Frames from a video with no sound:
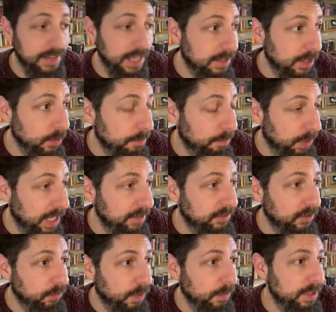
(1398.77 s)
that there were
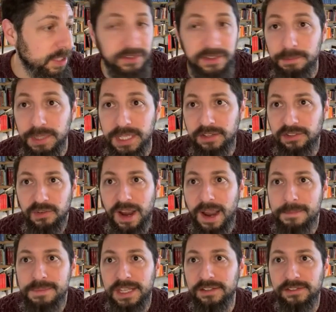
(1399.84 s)
places where we just simply
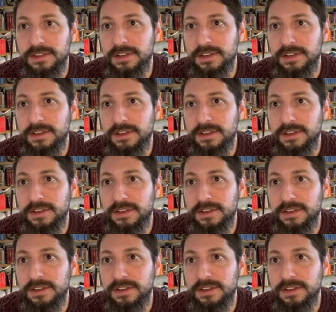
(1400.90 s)
ascribed things